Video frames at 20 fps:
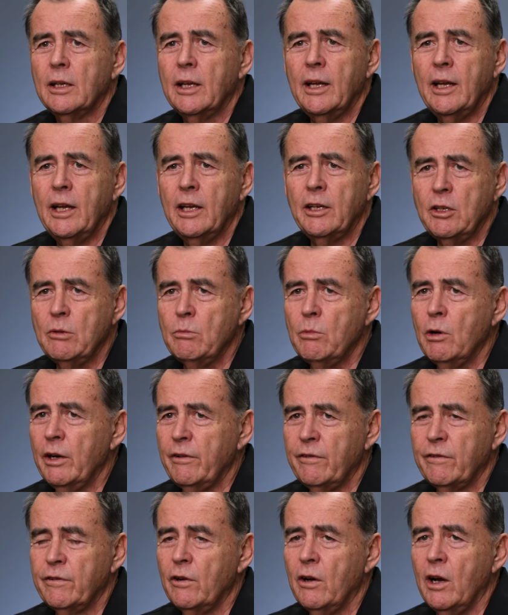and you
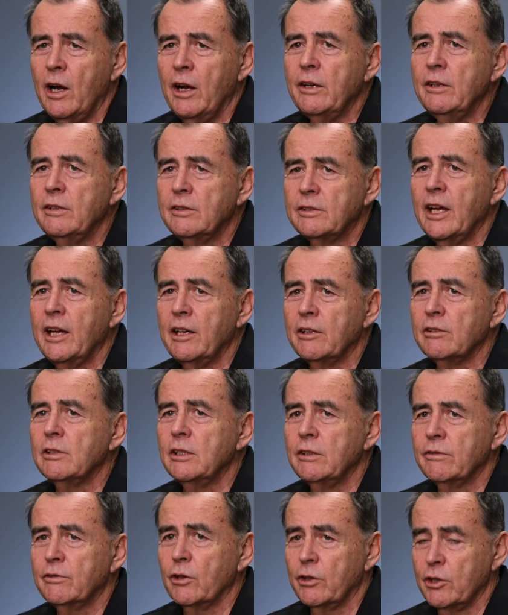might find that
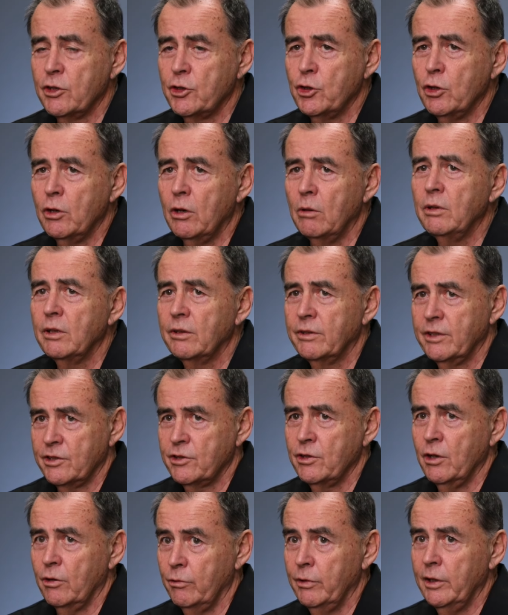you've got a job
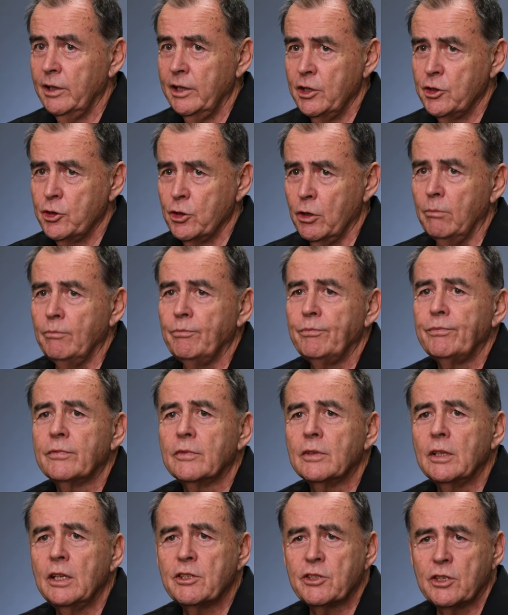that's not really a job.
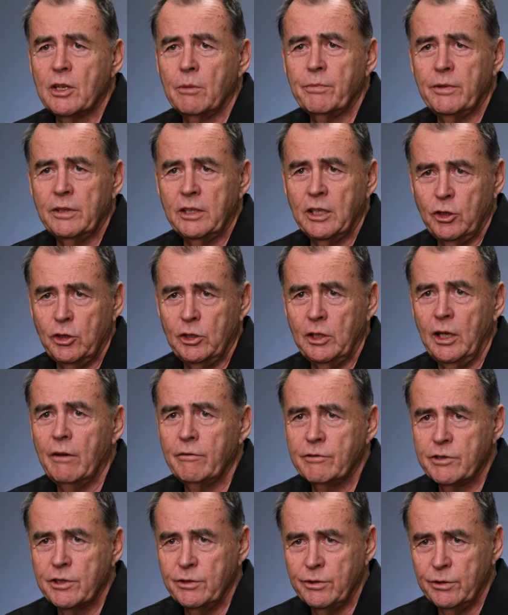It's something that you
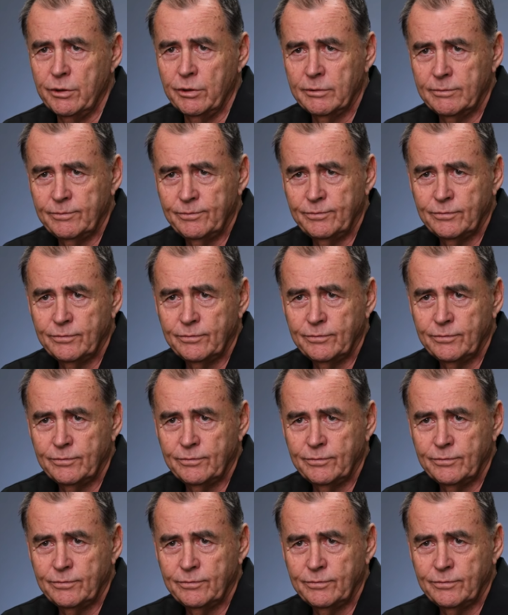love to do.